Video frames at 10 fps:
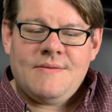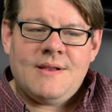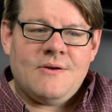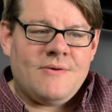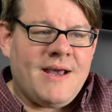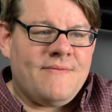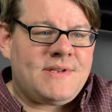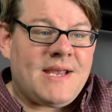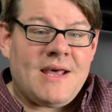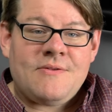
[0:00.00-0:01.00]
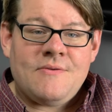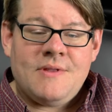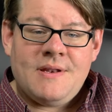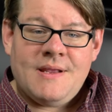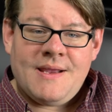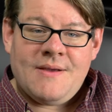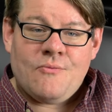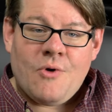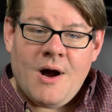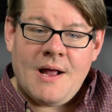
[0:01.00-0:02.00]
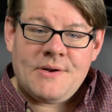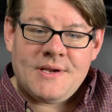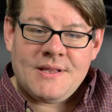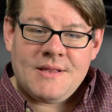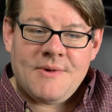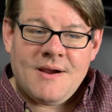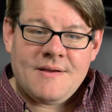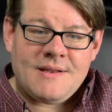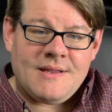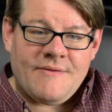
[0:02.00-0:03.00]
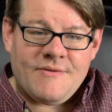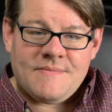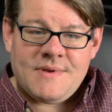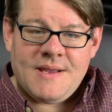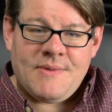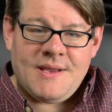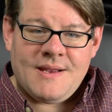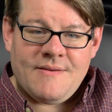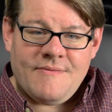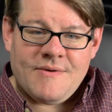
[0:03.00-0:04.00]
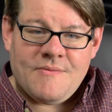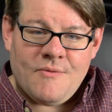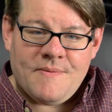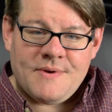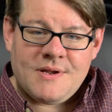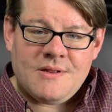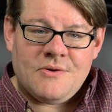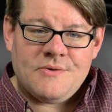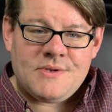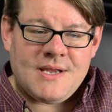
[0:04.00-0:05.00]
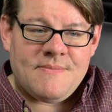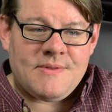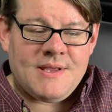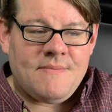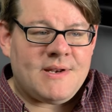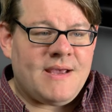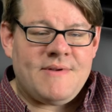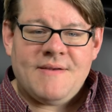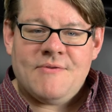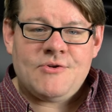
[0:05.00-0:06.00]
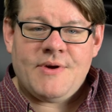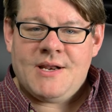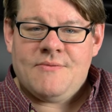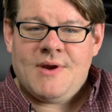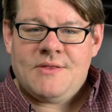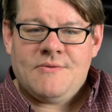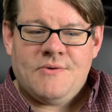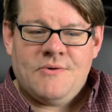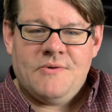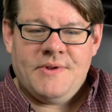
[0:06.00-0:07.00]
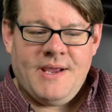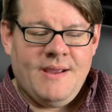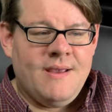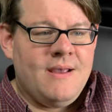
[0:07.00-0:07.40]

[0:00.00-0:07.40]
You know, I've sat through the day watching the market, like from begin from open to close type of thing, but I've never traded right through a whole day.